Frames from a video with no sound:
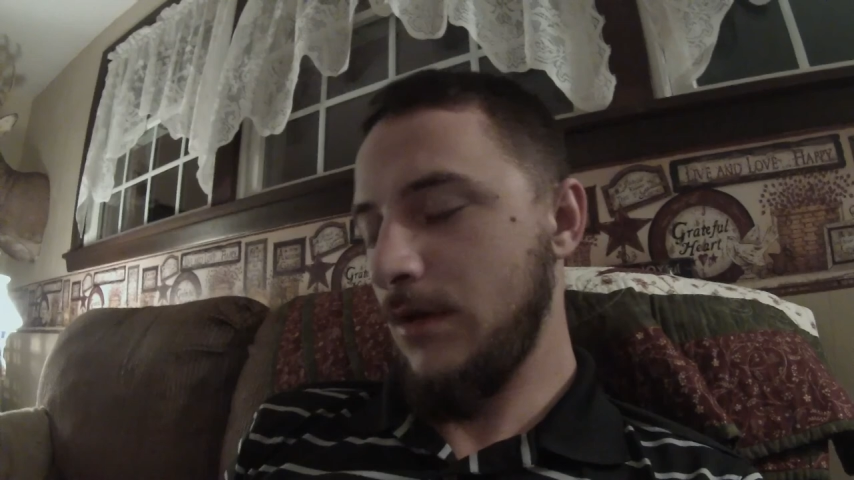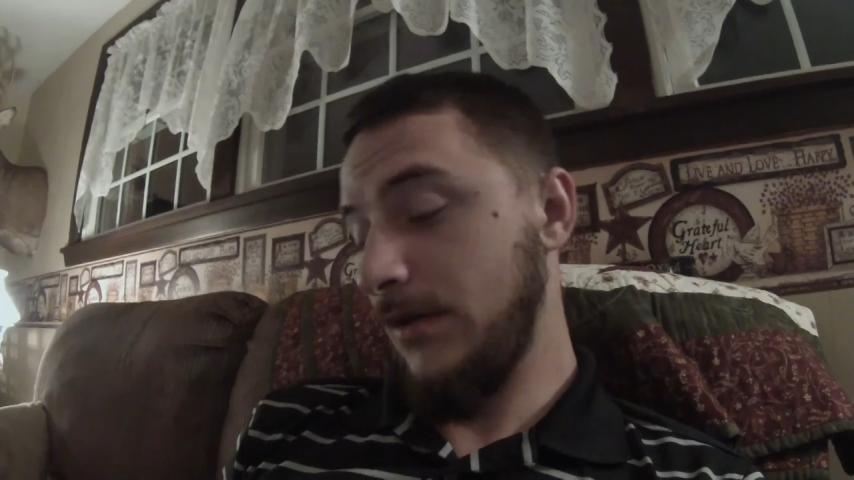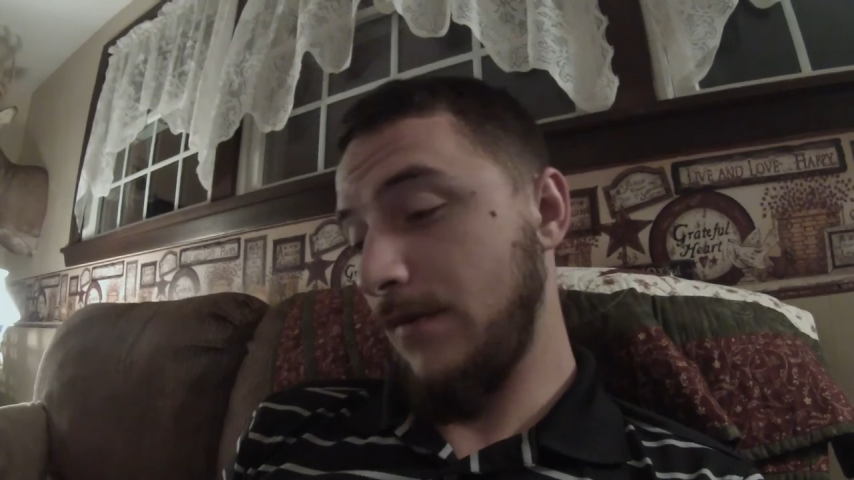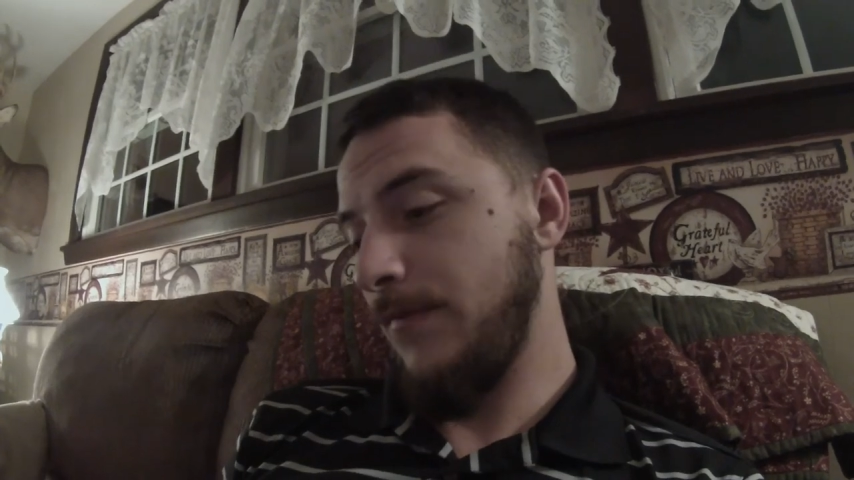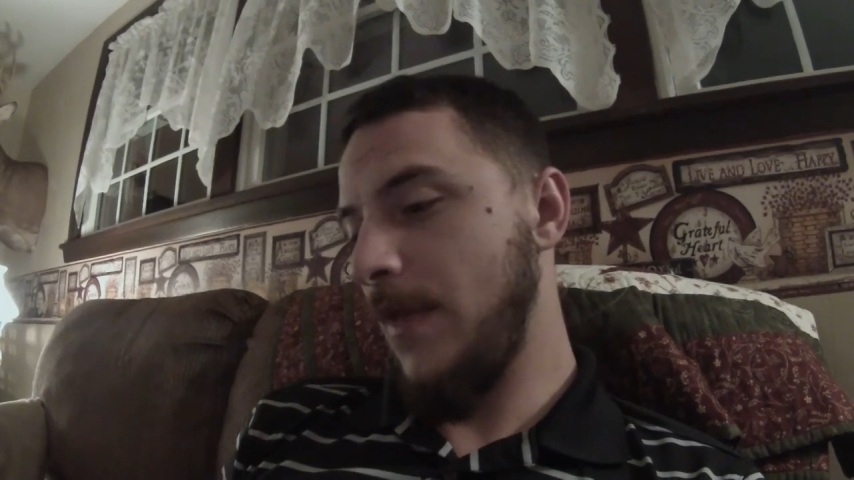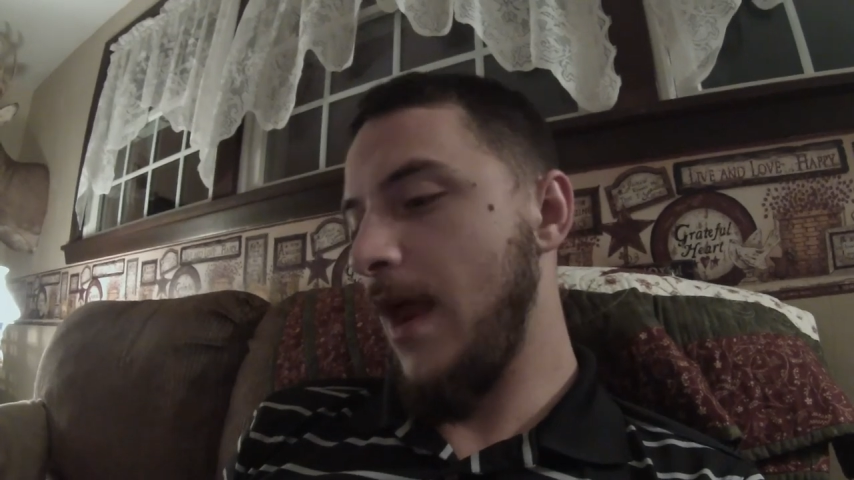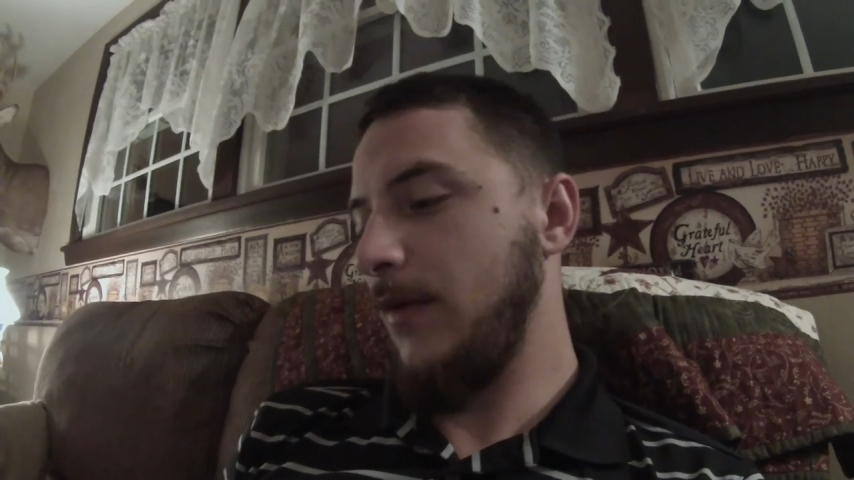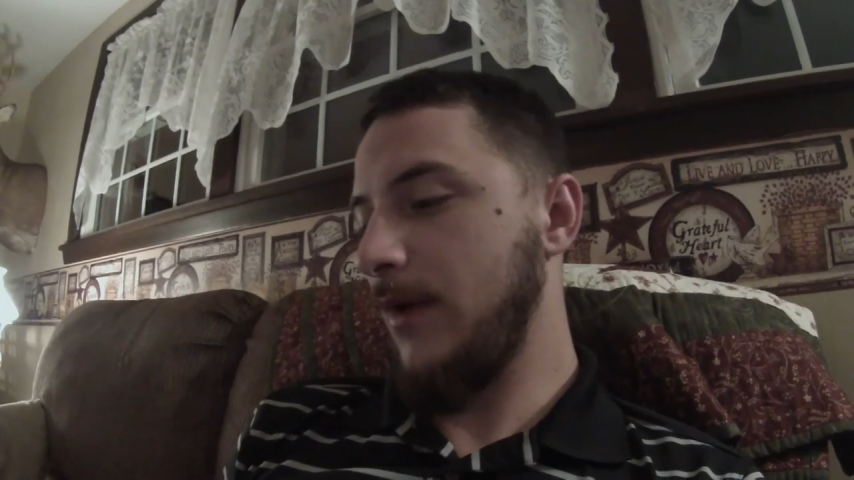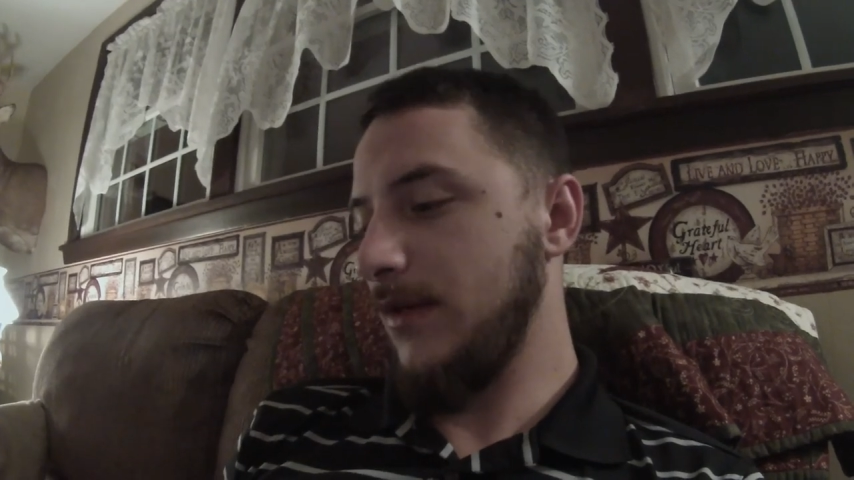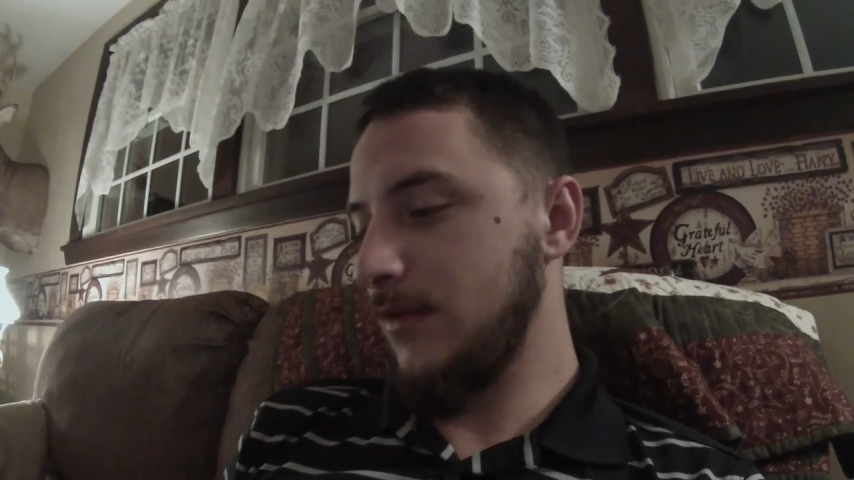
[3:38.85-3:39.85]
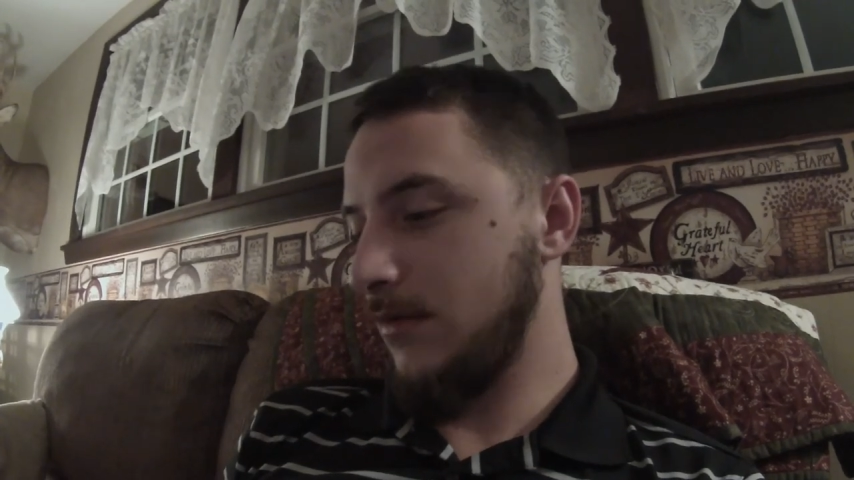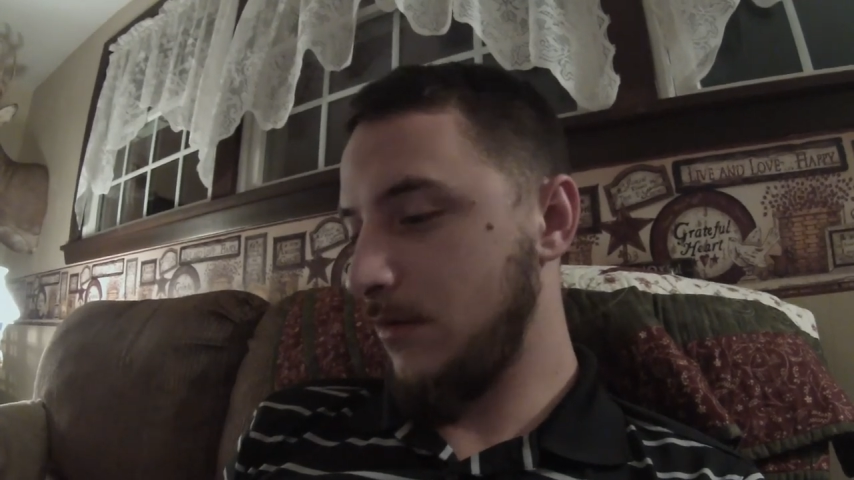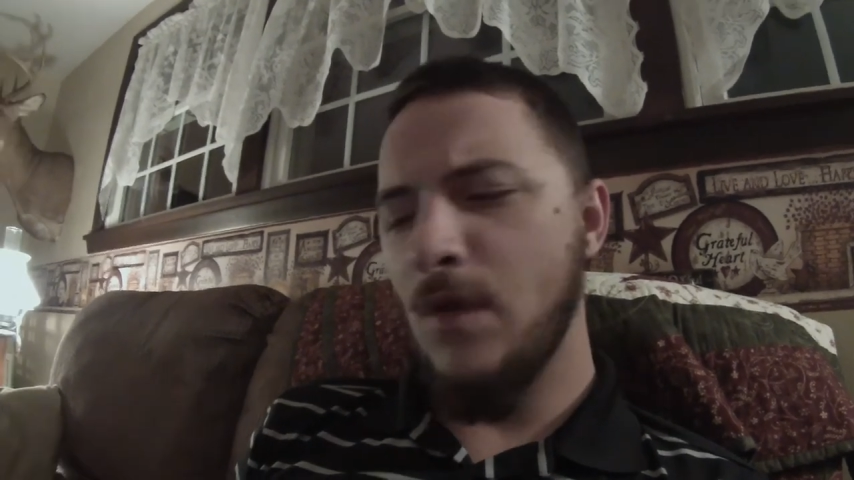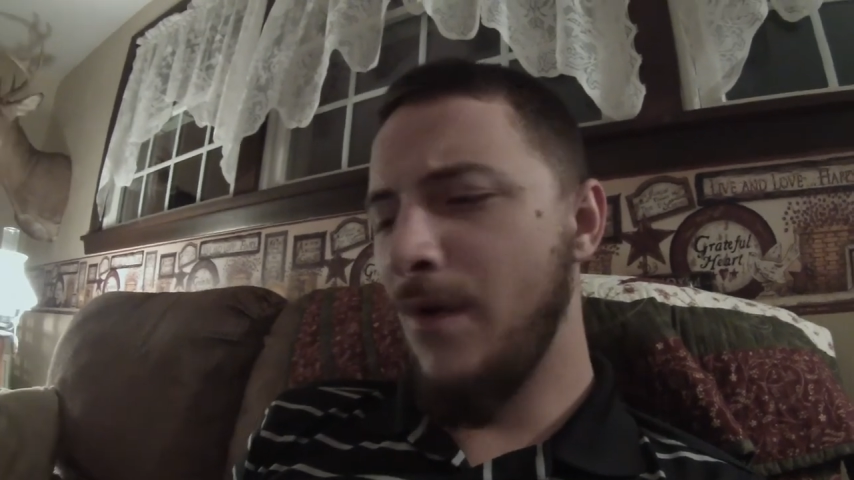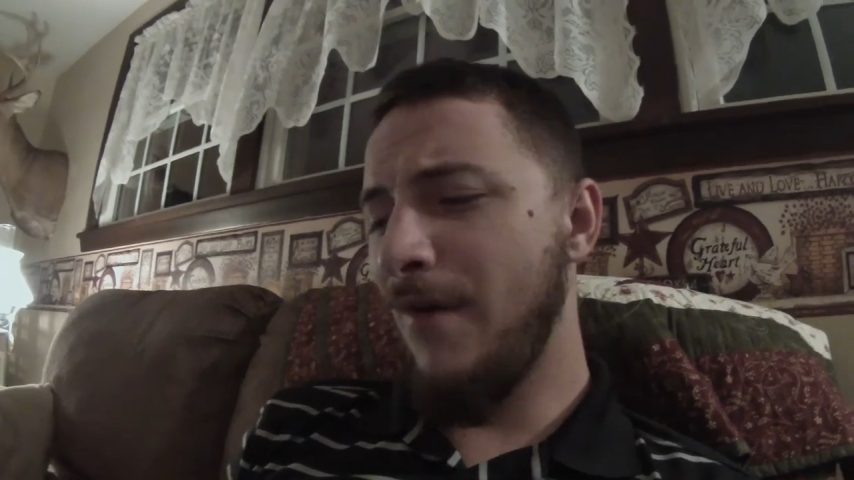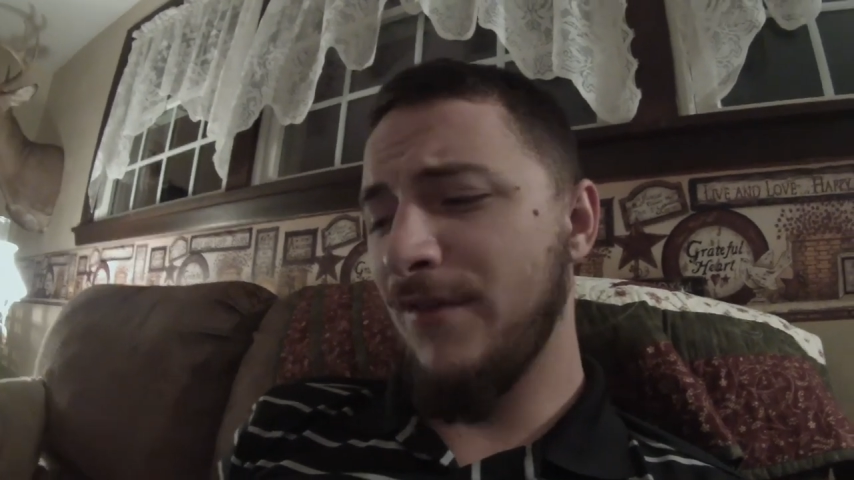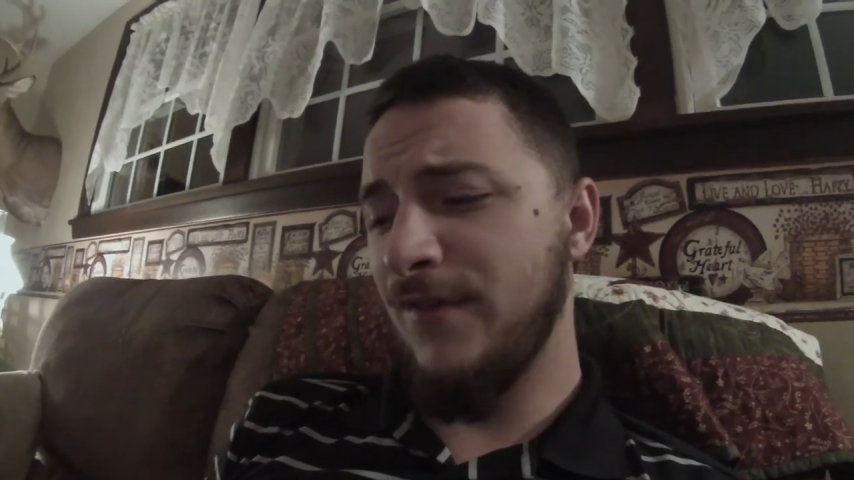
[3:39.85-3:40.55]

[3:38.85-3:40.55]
So, anyways, we're having a